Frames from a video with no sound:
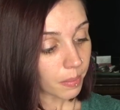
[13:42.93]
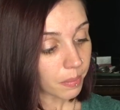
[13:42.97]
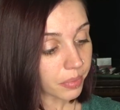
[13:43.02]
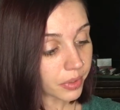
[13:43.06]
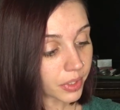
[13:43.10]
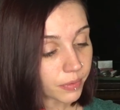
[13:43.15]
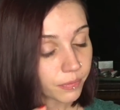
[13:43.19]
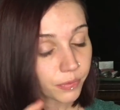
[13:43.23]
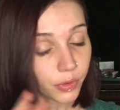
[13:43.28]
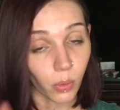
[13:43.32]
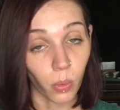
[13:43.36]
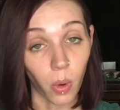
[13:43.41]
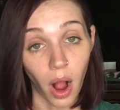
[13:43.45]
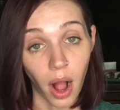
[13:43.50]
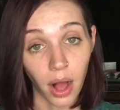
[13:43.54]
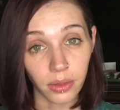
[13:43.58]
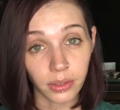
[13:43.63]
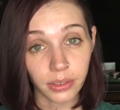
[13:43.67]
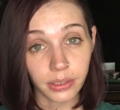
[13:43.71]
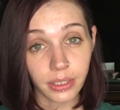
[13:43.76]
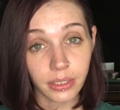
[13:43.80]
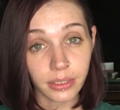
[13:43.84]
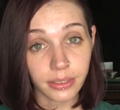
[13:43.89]
But if the
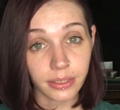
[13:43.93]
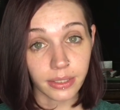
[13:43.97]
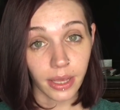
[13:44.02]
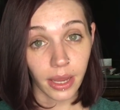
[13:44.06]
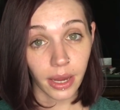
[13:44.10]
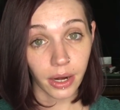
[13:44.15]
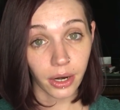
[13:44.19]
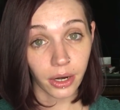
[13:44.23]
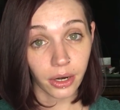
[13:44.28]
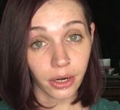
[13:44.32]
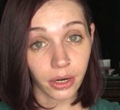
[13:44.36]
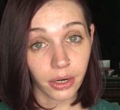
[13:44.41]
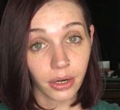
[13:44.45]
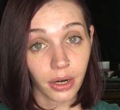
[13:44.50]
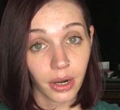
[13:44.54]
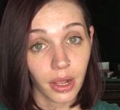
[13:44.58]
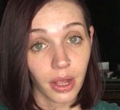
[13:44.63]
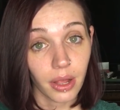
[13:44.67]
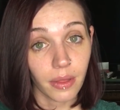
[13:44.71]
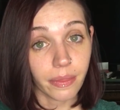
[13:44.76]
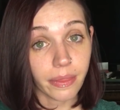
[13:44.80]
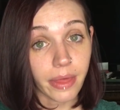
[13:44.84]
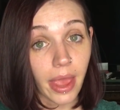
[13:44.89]
quality's there,
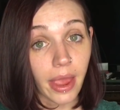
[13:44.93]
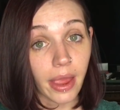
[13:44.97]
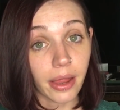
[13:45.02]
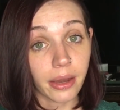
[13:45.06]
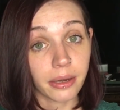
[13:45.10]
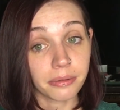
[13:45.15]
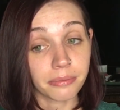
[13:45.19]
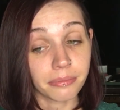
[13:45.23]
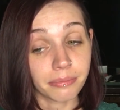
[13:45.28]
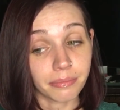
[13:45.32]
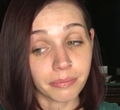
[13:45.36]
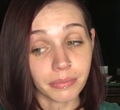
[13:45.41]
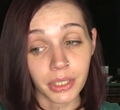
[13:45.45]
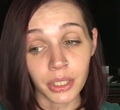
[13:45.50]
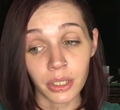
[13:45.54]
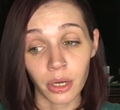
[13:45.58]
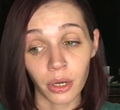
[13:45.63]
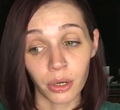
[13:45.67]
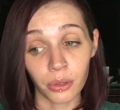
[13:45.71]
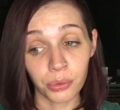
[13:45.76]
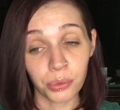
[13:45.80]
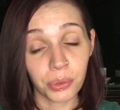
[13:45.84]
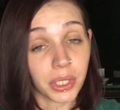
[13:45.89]
then, you
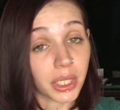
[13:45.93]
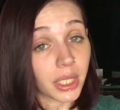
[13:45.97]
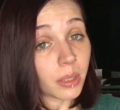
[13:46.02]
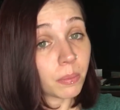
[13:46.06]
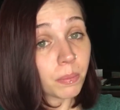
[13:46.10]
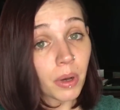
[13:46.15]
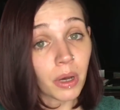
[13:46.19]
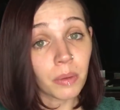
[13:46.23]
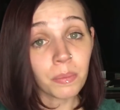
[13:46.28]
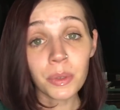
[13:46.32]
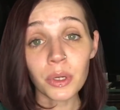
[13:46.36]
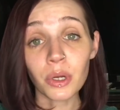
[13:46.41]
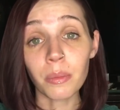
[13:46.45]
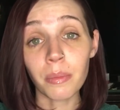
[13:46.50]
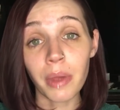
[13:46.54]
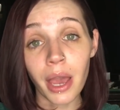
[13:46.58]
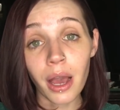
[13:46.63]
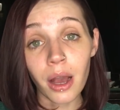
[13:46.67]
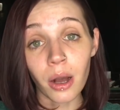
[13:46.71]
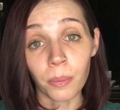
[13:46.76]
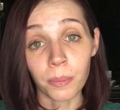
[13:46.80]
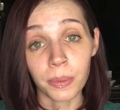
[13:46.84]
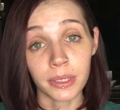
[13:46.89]
know, keep pumping them
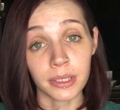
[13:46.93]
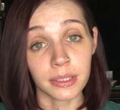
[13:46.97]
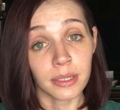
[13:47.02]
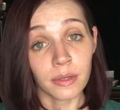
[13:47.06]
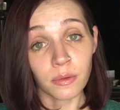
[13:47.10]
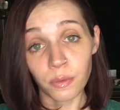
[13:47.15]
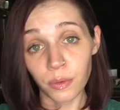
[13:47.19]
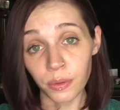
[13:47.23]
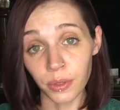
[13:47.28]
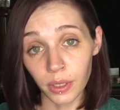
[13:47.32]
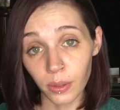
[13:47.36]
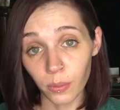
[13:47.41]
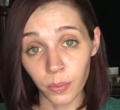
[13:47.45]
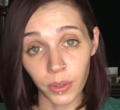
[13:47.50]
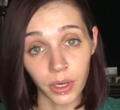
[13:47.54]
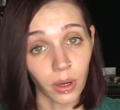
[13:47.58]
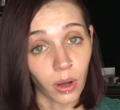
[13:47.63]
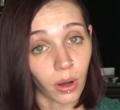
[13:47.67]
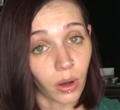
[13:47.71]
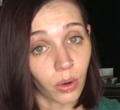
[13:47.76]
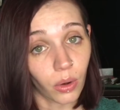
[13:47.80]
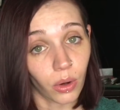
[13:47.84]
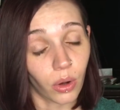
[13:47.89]
out, because I feel like
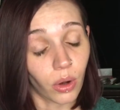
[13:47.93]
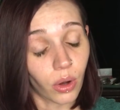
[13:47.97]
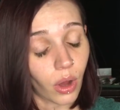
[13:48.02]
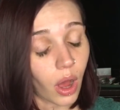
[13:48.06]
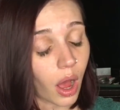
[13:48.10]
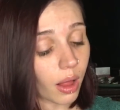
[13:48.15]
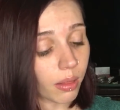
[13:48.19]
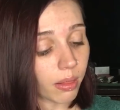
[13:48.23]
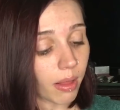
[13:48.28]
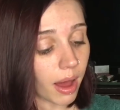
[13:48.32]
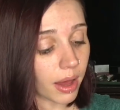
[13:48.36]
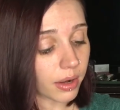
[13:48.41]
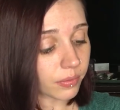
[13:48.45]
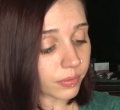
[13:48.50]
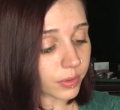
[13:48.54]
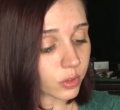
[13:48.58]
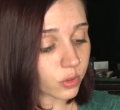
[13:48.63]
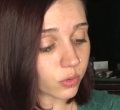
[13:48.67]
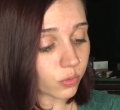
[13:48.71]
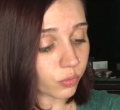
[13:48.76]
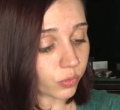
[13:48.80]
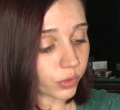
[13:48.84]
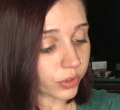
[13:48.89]
a lot of
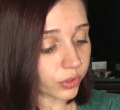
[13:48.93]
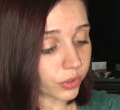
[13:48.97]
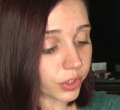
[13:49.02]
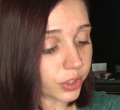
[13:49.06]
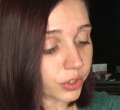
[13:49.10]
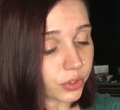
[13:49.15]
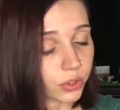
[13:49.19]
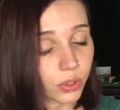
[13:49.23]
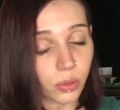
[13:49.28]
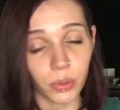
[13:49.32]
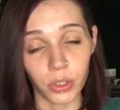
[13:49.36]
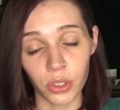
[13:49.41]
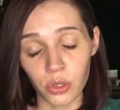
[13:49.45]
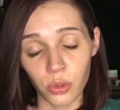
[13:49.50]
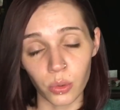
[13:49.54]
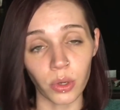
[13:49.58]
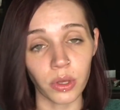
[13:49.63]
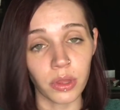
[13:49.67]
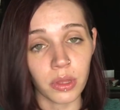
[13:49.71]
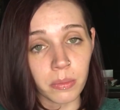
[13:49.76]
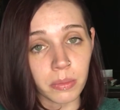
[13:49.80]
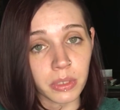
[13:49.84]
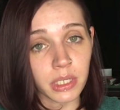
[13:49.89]
us really do
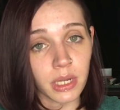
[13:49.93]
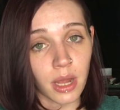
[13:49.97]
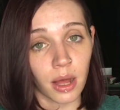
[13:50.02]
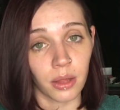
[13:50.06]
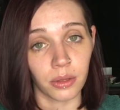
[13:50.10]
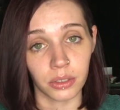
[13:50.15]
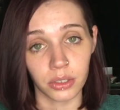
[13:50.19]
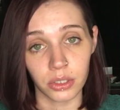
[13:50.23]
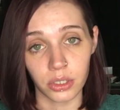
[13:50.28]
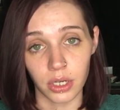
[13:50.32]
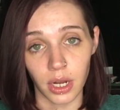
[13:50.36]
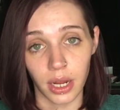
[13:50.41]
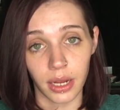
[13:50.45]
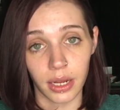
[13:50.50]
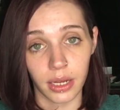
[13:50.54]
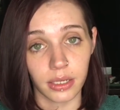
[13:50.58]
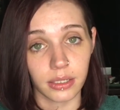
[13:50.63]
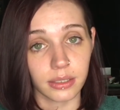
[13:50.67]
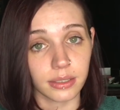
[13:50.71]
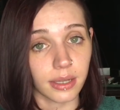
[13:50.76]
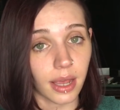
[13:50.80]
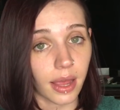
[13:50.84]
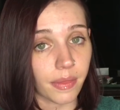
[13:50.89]
enjoy the metallic
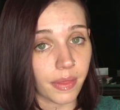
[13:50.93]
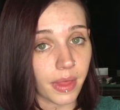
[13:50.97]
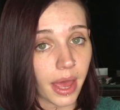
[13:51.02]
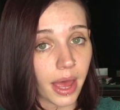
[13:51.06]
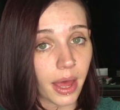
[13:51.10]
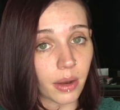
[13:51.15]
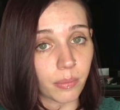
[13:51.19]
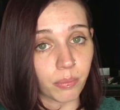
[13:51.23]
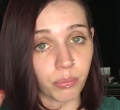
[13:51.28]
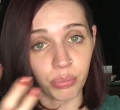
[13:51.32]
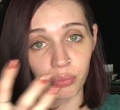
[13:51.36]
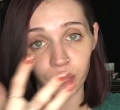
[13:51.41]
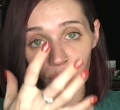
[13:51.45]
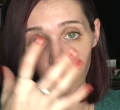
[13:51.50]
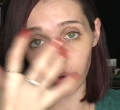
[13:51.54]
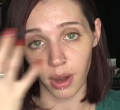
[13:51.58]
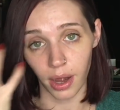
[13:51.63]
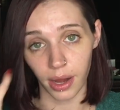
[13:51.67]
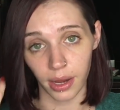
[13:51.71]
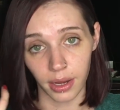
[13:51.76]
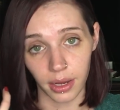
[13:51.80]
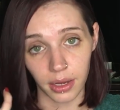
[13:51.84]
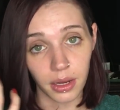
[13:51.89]
shades and that
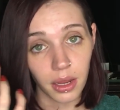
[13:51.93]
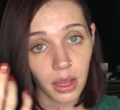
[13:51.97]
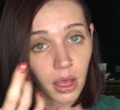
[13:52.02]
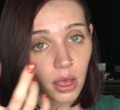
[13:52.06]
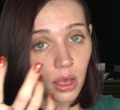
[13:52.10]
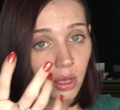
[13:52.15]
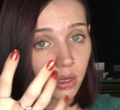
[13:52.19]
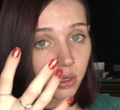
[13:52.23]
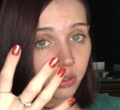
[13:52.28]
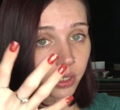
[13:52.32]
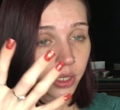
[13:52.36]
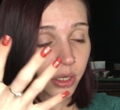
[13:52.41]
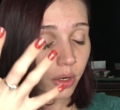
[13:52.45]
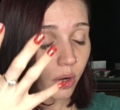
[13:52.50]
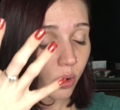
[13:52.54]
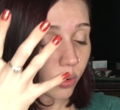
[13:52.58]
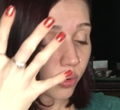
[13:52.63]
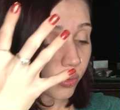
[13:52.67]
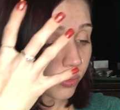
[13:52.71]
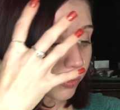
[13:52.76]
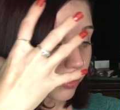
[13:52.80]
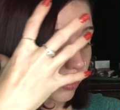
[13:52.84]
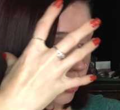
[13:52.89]
bright, you
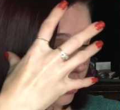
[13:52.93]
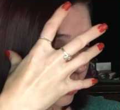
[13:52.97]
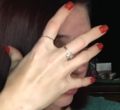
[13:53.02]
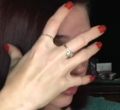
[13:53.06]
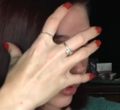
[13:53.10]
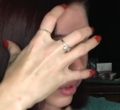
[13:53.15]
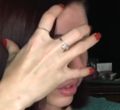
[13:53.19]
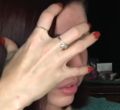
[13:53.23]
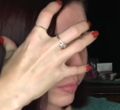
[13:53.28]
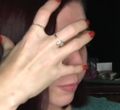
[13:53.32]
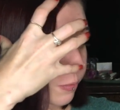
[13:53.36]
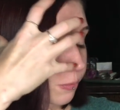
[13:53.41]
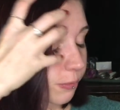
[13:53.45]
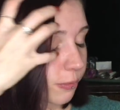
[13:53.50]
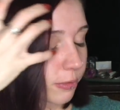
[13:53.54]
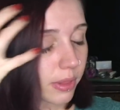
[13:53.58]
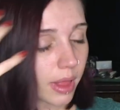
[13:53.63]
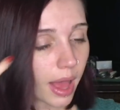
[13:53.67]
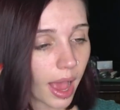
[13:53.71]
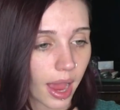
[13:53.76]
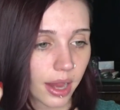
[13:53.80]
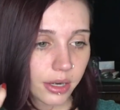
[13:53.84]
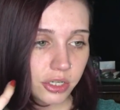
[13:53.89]
know,
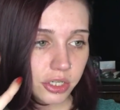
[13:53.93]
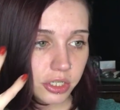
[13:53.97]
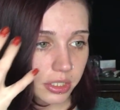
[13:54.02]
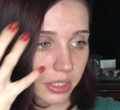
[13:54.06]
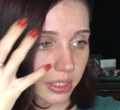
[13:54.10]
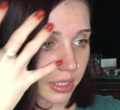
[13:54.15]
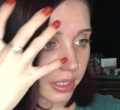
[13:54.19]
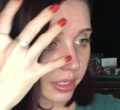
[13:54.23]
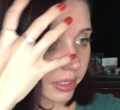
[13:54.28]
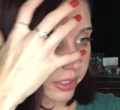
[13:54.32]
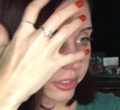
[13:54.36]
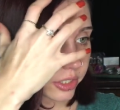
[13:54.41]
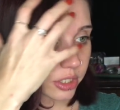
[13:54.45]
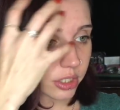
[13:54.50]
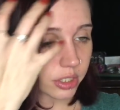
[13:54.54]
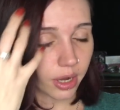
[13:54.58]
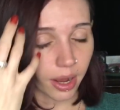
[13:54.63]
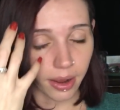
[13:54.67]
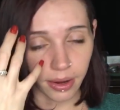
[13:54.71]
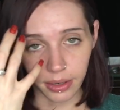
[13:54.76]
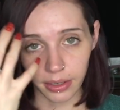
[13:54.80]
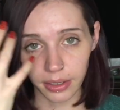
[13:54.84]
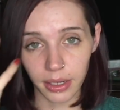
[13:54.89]
flashy,
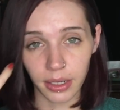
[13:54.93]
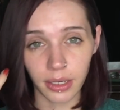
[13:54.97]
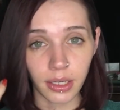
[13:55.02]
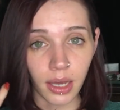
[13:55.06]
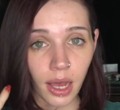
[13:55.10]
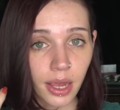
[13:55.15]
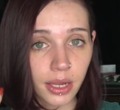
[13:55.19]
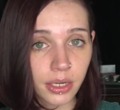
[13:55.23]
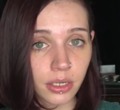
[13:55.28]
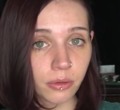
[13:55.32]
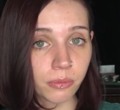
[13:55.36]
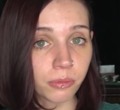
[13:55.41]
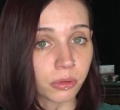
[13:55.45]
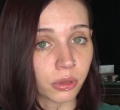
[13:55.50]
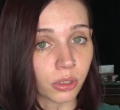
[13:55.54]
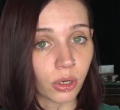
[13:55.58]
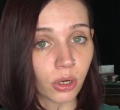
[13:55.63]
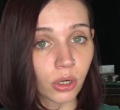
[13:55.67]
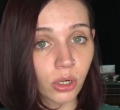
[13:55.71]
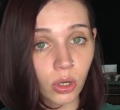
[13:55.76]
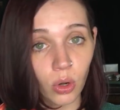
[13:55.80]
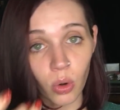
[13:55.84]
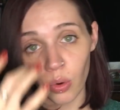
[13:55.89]
shiny kind of
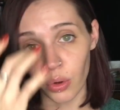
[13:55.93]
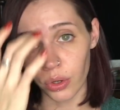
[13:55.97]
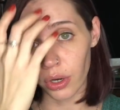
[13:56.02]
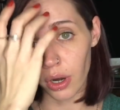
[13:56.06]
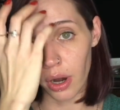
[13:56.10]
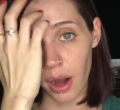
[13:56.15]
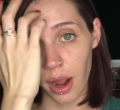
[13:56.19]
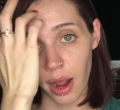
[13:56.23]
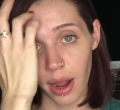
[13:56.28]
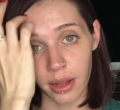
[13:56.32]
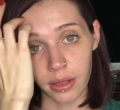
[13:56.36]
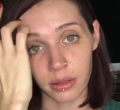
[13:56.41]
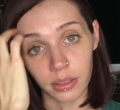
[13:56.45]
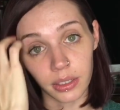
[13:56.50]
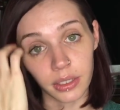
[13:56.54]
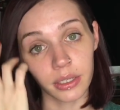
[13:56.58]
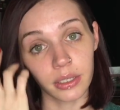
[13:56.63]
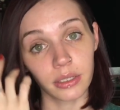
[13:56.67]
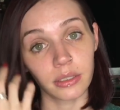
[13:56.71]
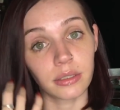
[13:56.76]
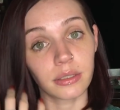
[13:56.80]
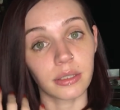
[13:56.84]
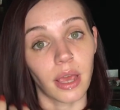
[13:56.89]
look on our
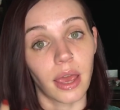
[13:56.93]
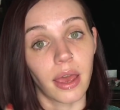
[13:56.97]
eyelids.